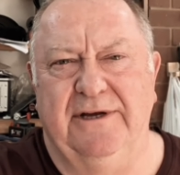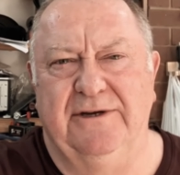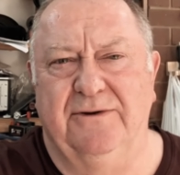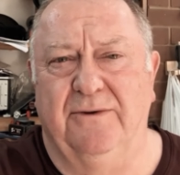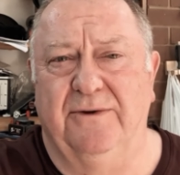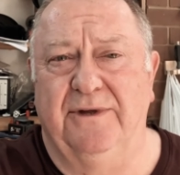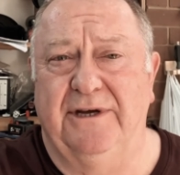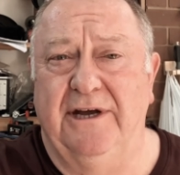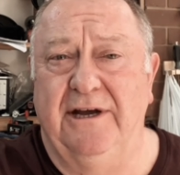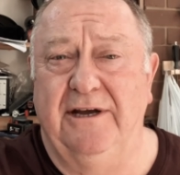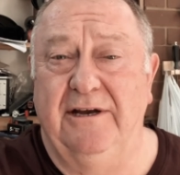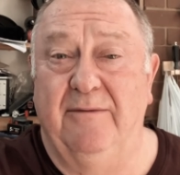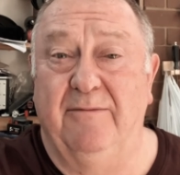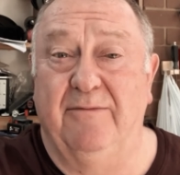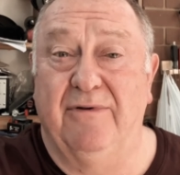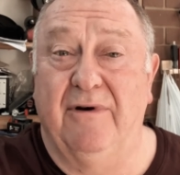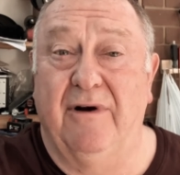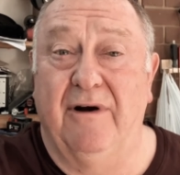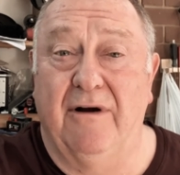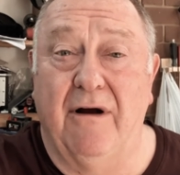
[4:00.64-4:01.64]
or the kingdom
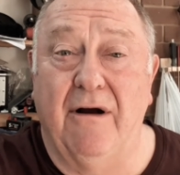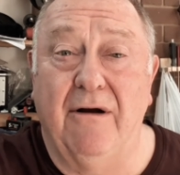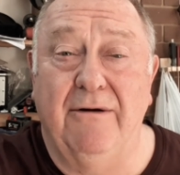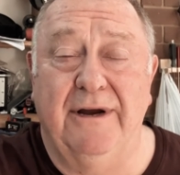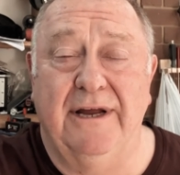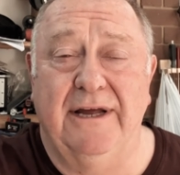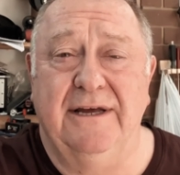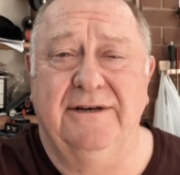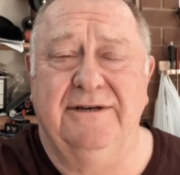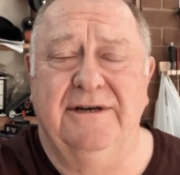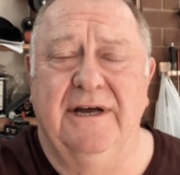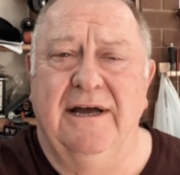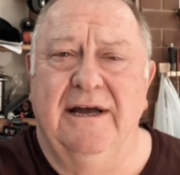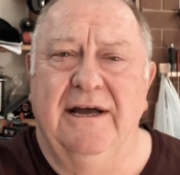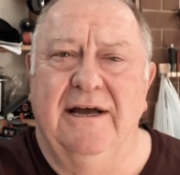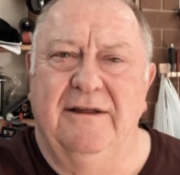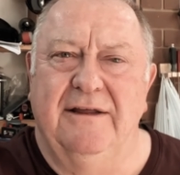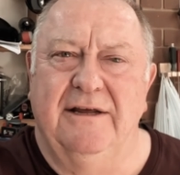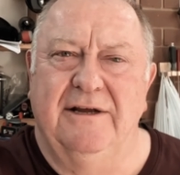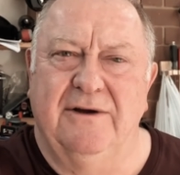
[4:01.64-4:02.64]
priorities
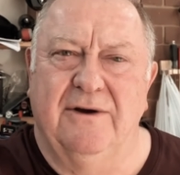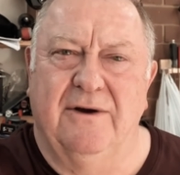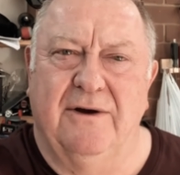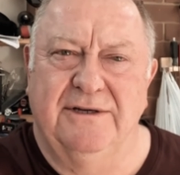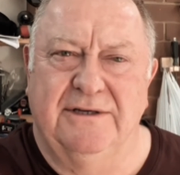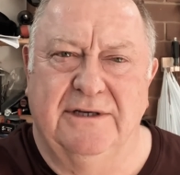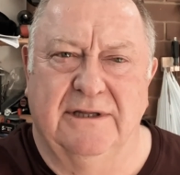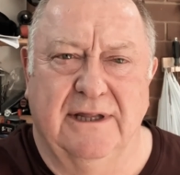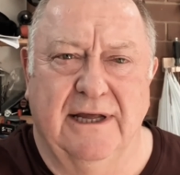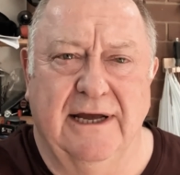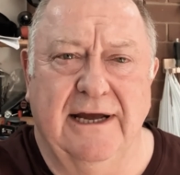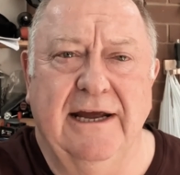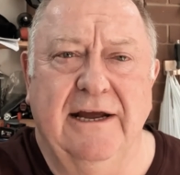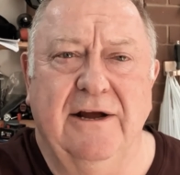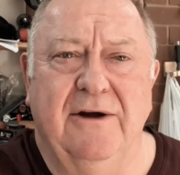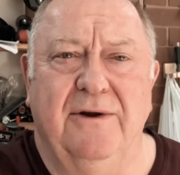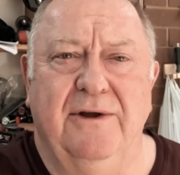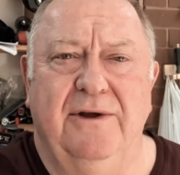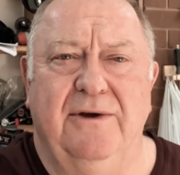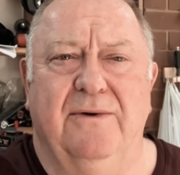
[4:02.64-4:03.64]
that God's
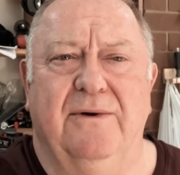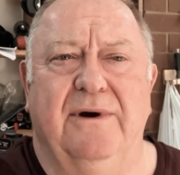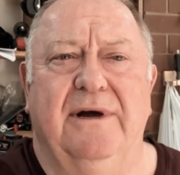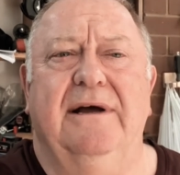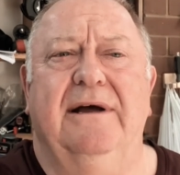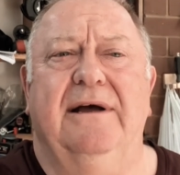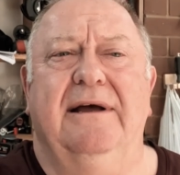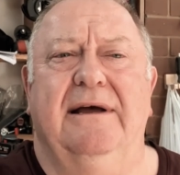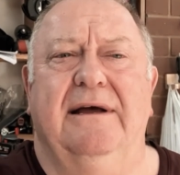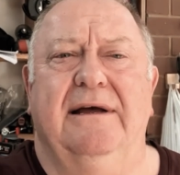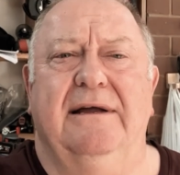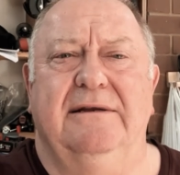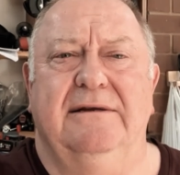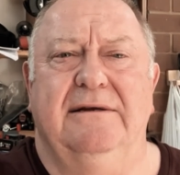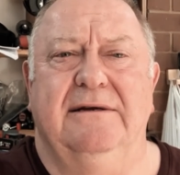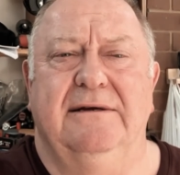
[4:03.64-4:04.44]
laying on your heart?